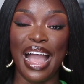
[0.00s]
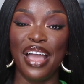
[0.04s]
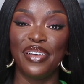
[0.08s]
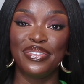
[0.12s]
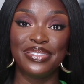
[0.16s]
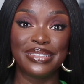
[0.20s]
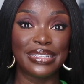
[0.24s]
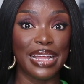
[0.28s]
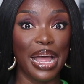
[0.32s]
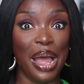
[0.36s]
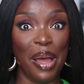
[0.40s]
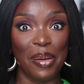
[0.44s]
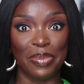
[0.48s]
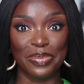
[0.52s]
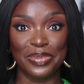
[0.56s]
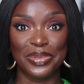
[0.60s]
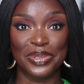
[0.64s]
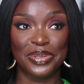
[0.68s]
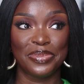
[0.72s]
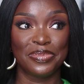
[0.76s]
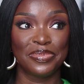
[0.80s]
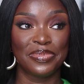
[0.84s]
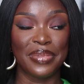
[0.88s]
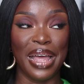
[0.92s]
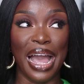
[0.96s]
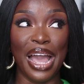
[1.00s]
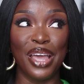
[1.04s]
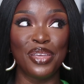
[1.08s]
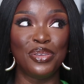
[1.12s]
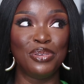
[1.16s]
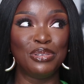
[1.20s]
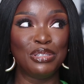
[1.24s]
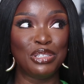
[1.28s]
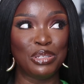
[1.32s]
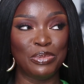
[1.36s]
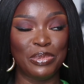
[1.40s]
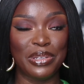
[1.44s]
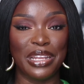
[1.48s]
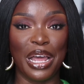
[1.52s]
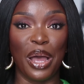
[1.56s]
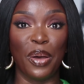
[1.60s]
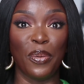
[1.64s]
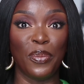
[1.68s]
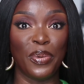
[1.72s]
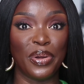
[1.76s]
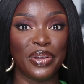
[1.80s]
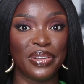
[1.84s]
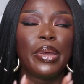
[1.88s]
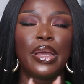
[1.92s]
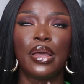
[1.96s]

I've stopped. I used to be that one.